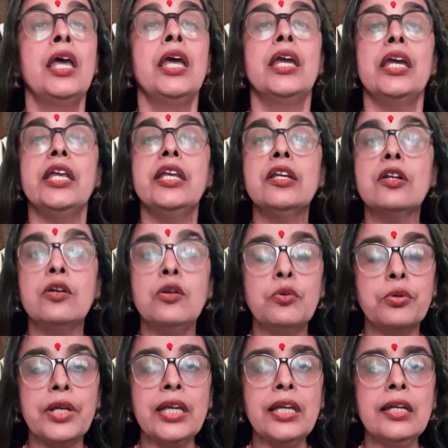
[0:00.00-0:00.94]

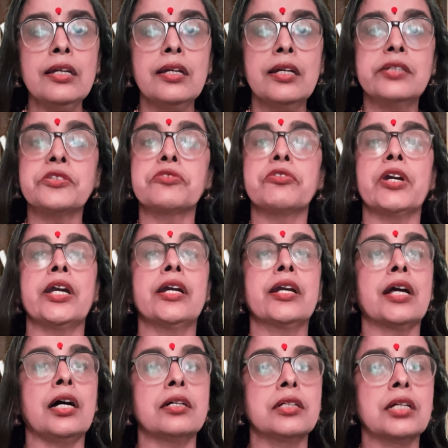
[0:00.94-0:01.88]
including its credit
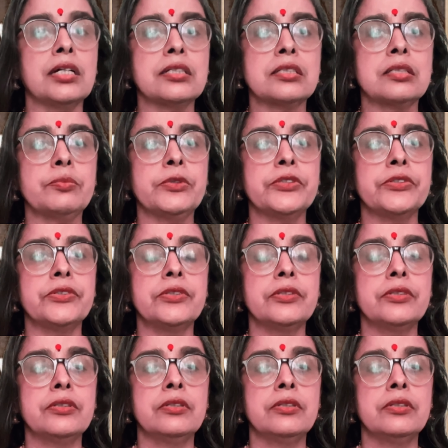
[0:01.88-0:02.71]
card customers.